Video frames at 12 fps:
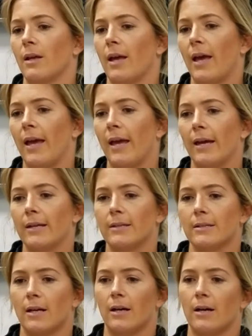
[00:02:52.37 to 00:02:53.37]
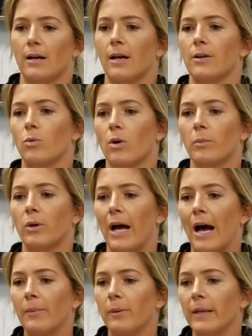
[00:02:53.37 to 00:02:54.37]
and a normal
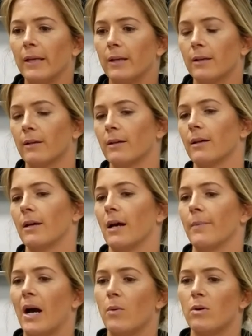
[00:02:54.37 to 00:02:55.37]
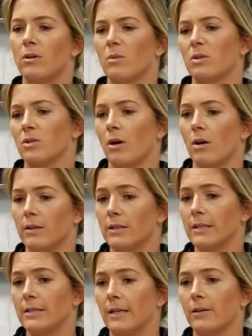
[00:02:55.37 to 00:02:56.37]
albumin. I won't go into all the
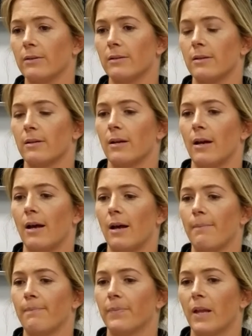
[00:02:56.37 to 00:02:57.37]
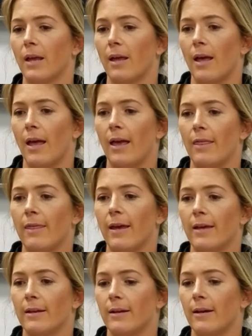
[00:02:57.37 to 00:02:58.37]
details. And
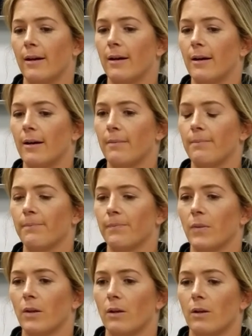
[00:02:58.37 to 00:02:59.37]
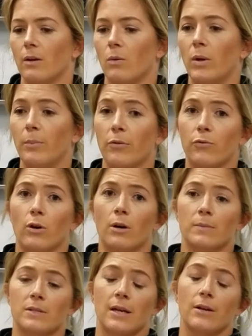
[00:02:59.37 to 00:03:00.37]
then we
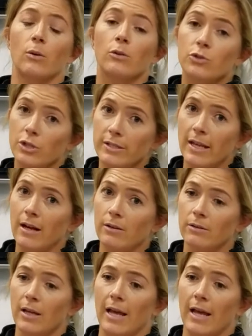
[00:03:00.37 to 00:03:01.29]
performed an ultrasound,